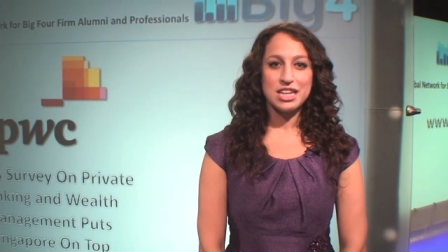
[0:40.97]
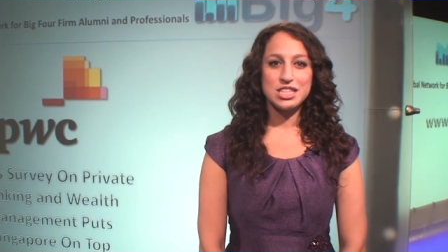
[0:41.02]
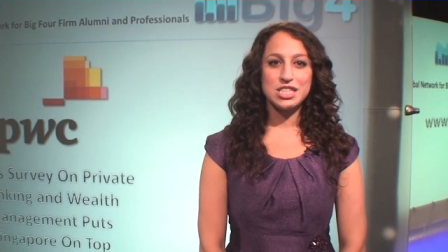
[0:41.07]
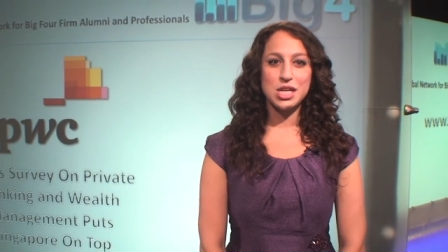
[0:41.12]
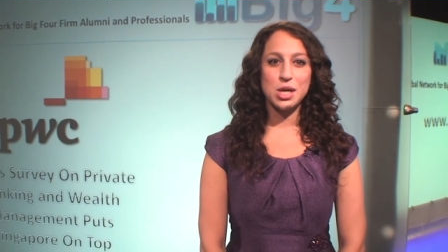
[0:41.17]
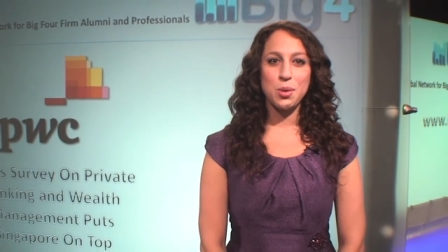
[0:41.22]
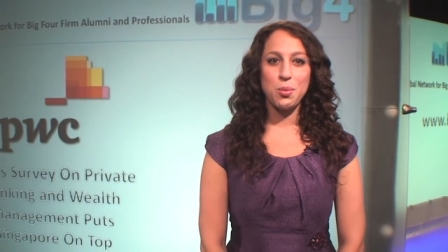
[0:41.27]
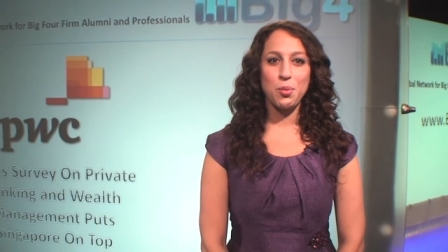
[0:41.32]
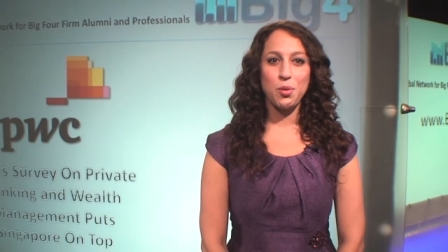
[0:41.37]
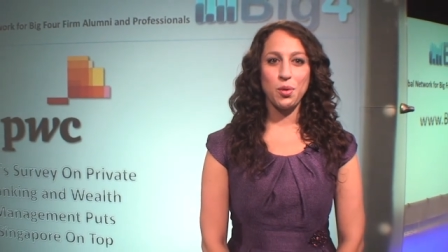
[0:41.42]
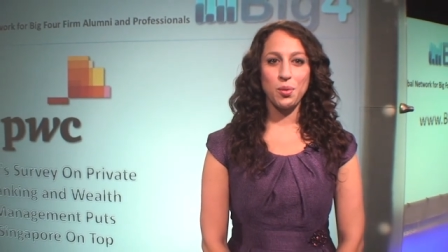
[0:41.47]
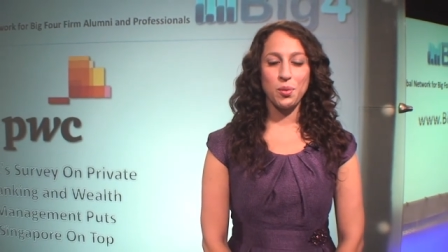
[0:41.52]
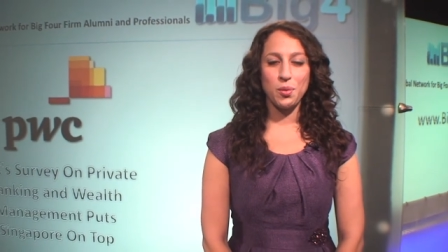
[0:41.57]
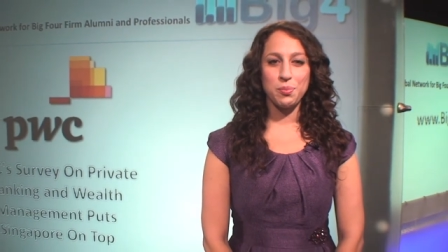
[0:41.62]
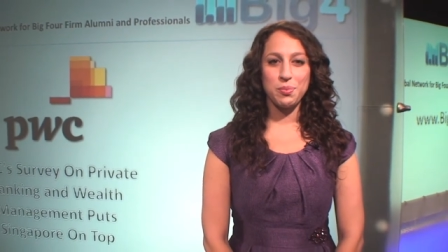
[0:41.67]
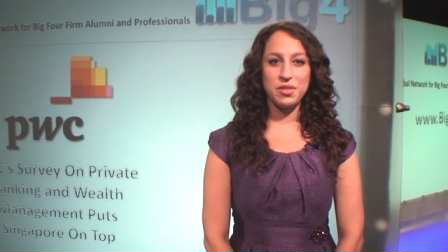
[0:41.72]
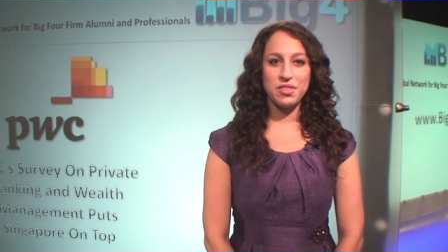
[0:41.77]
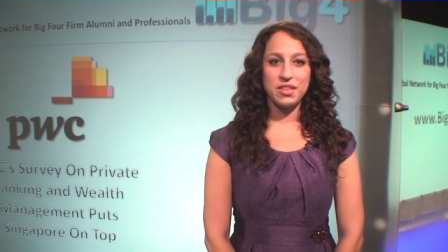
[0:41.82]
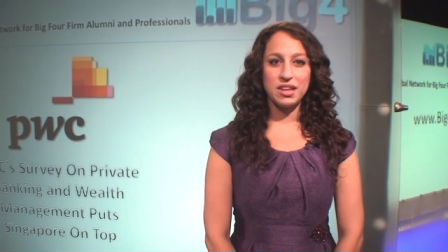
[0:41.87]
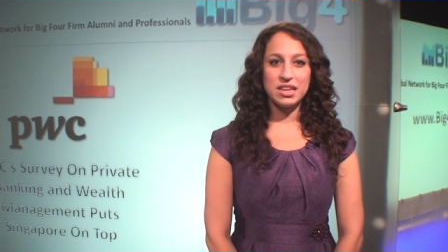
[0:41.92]
Singapore will
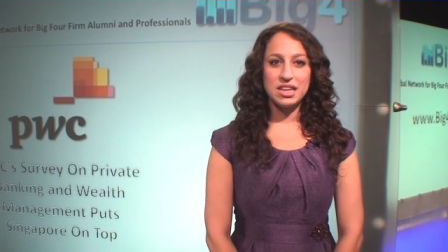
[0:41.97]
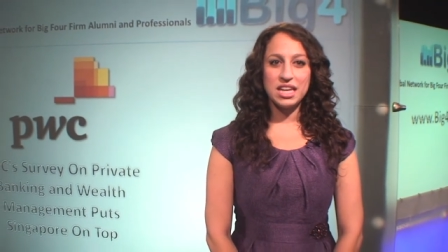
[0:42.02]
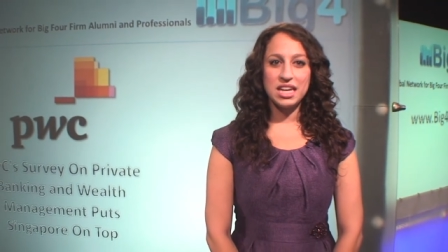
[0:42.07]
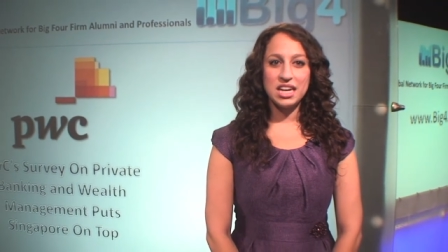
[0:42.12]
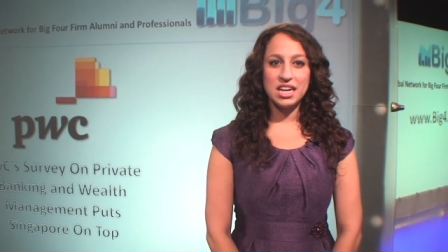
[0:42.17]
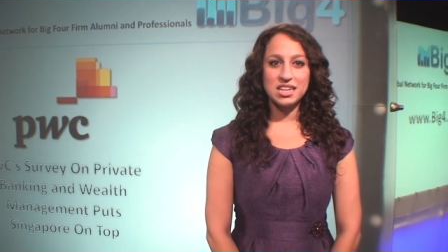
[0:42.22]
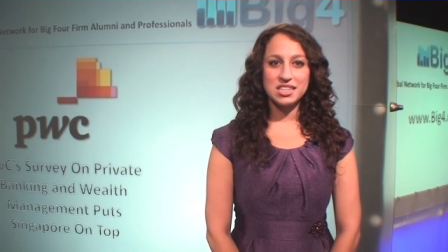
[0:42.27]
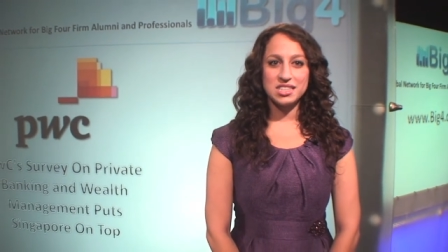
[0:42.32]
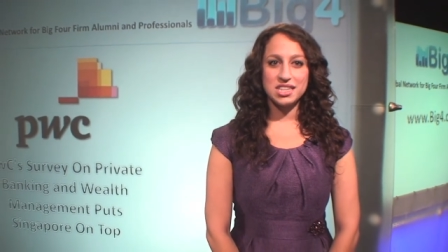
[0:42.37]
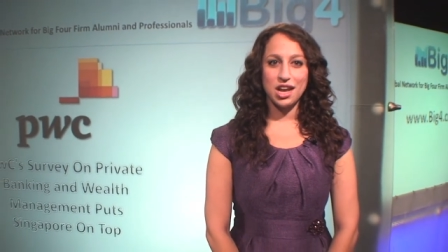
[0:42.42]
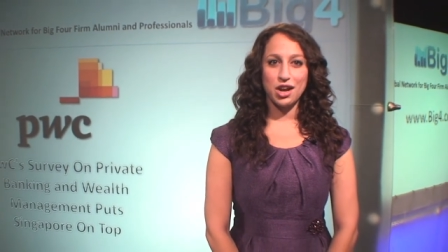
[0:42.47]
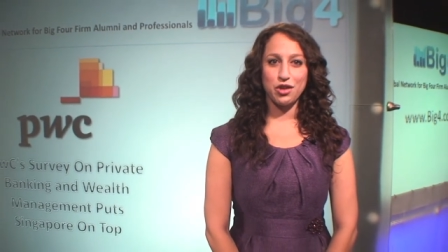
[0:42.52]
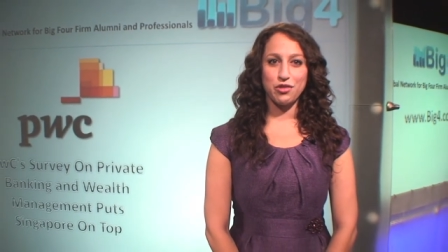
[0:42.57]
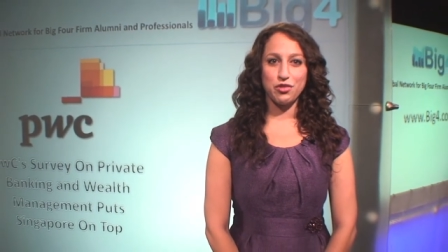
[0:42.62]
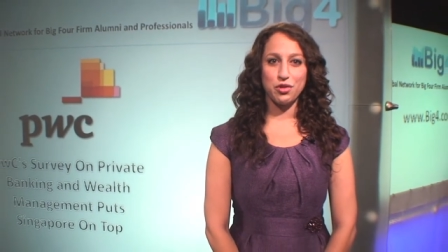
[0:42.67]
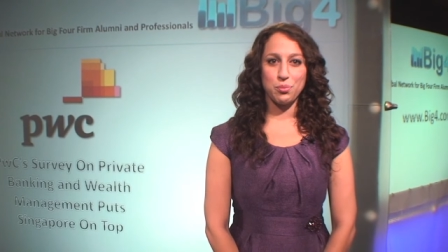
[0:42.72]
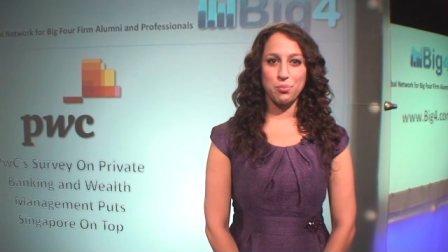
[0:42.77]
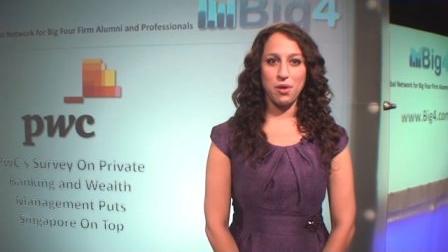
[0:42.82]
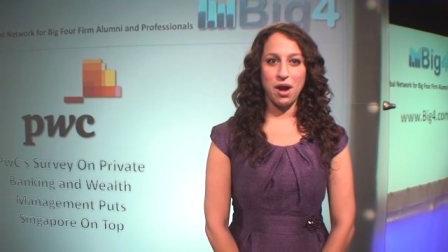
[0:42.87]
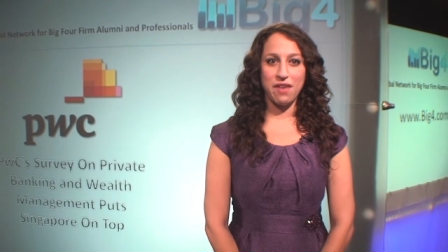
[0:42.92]
be the leading center
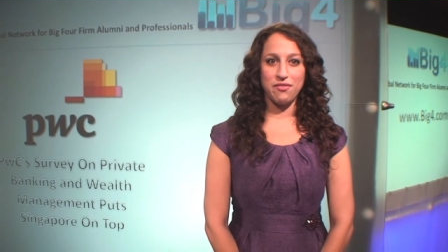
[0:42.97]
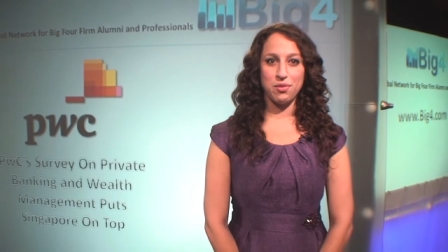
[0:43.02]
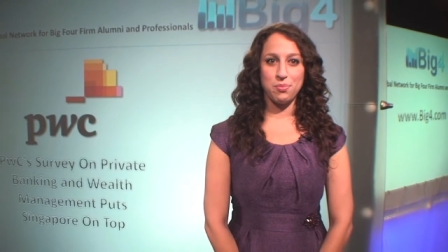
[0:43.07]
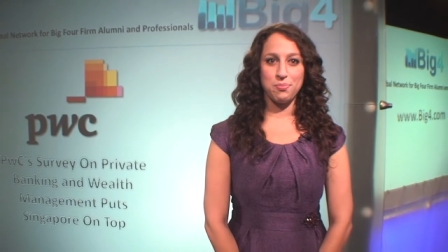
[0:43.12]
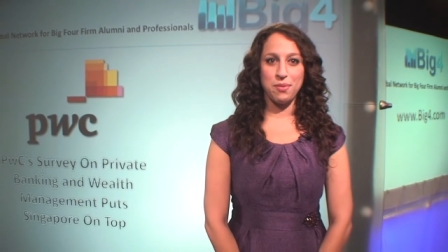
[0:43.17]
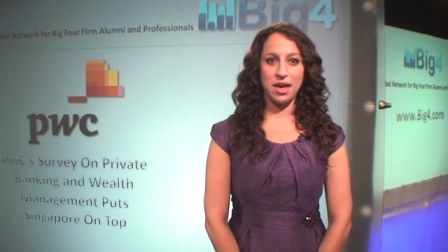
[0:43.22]
for private